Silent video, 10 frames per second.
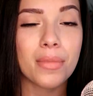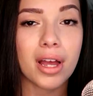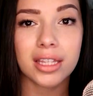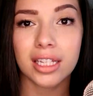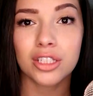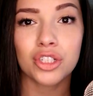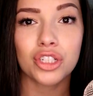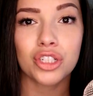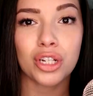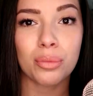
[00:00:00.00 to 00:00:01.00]
And let's
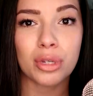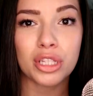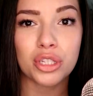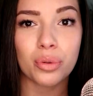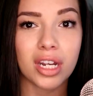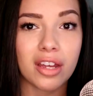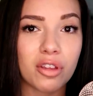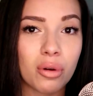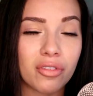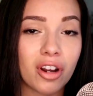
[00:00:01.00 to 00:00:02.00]
just jump into it.
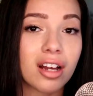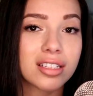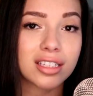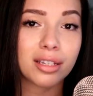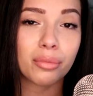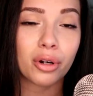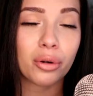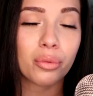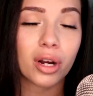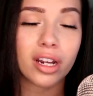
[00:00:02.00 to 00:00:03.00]
If you have not seen
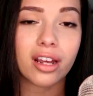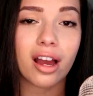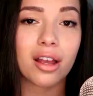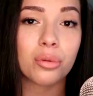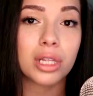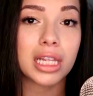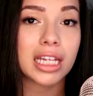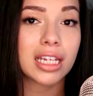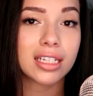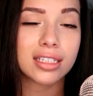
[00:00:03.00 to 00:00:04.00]
part 1, I will
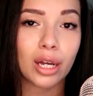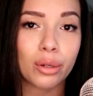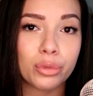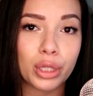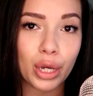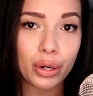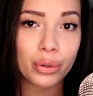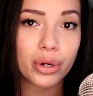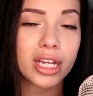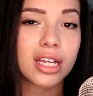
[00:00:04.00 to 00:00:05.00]
link it down
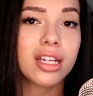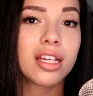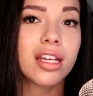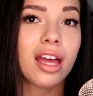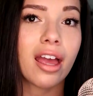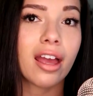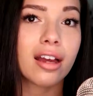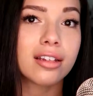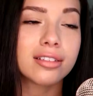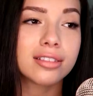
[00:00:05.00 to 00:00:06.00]
below,
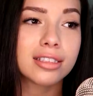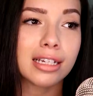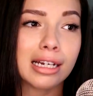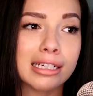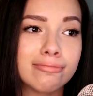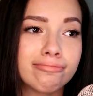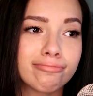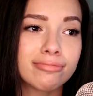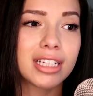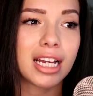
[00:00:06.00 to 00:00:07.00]
and
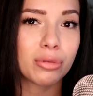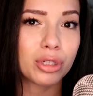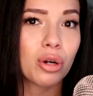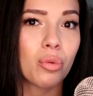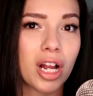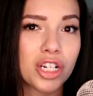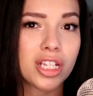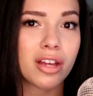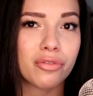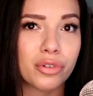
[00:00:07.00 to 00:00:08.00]
I would go
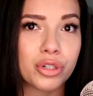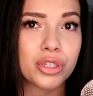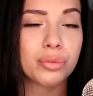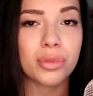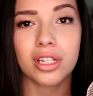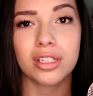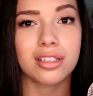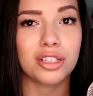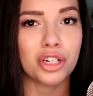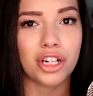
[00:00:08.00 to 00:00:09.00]
watch that first
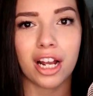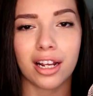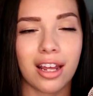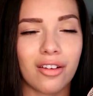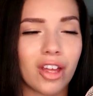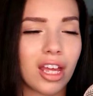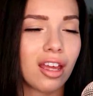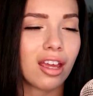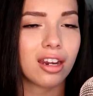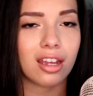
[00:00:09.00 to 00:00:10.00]
because you're not going to have
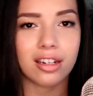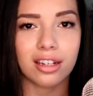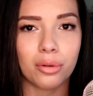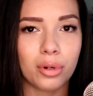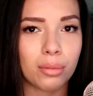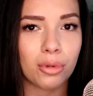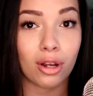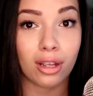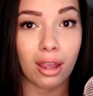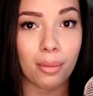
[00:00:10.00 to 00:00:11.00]
any idea what I'm
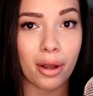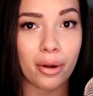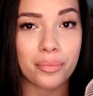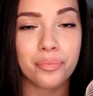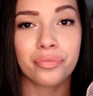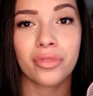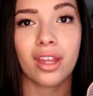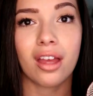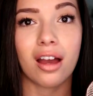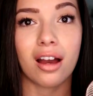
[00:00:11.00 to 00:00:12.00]
talking about
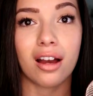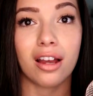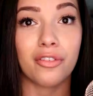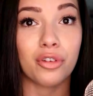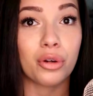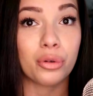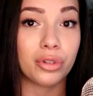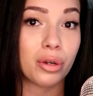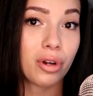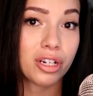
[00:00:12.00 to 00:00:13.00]
if you're
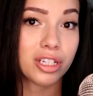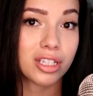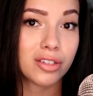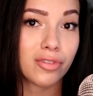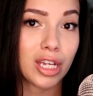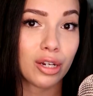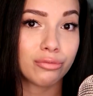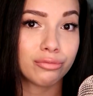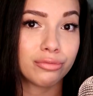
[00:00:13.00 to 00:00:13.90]
only watching this video.